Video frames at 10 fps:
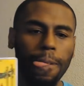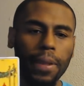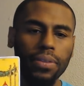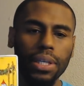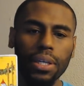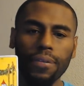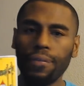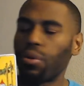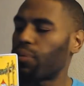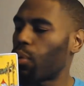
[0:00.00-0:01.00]
The
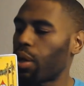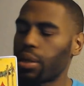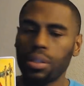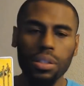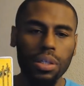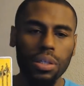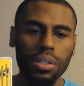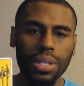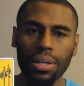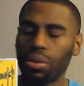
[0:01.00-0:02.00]
Four of Wands
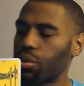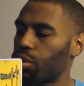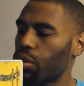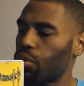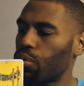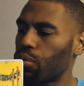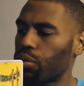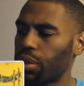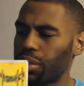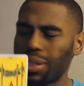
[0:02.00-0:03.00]
is here. So
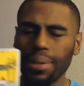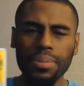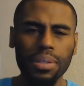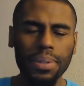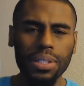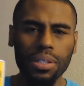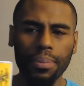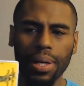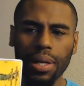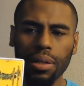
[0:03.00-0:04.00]
there seems to be
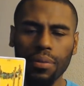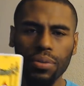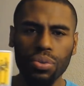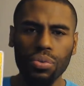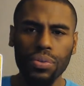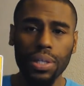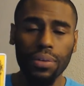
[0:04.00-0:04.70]
some kind of truth.